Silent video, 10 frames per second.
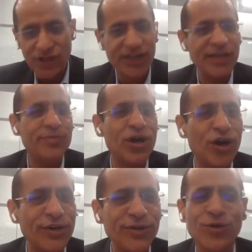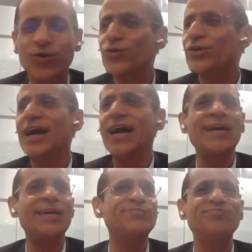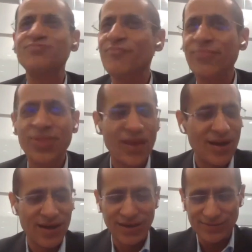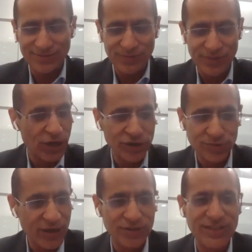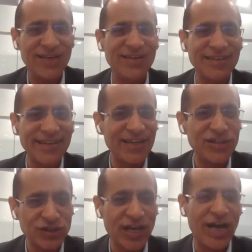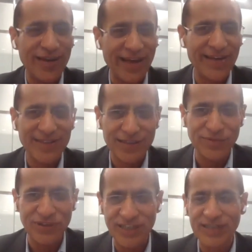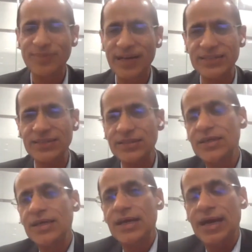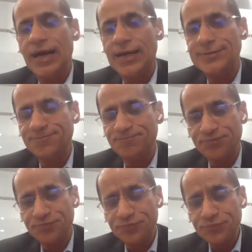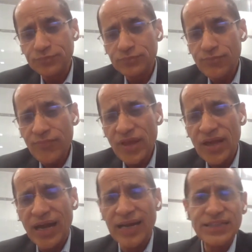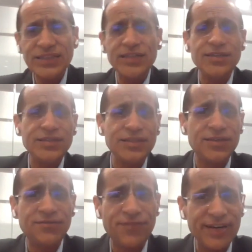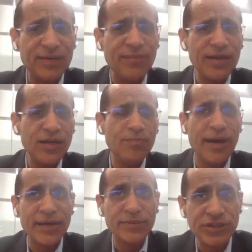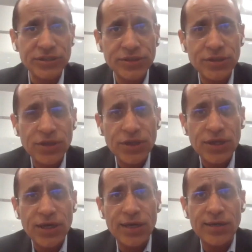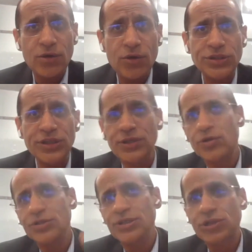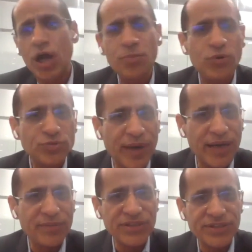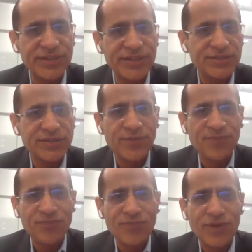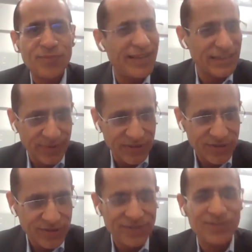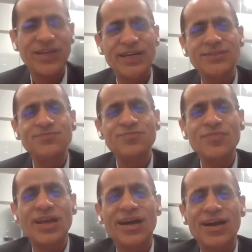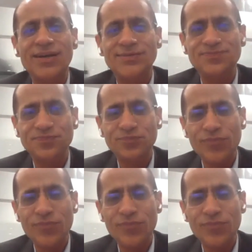study abroad, or I'm because I learned English now and I can communicate better." Um, I think the fundamental parameter or the topmost parameter is placement, right? Um,